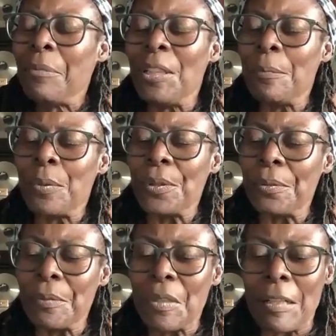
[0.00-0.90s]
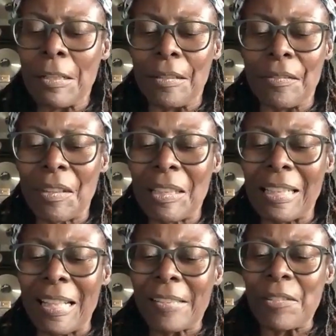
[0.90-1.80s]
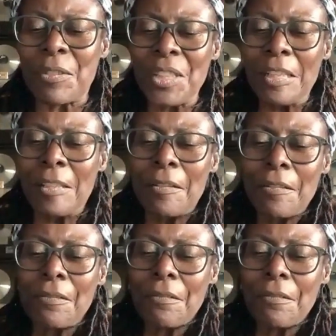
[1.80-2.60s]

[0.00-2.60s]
people. I can see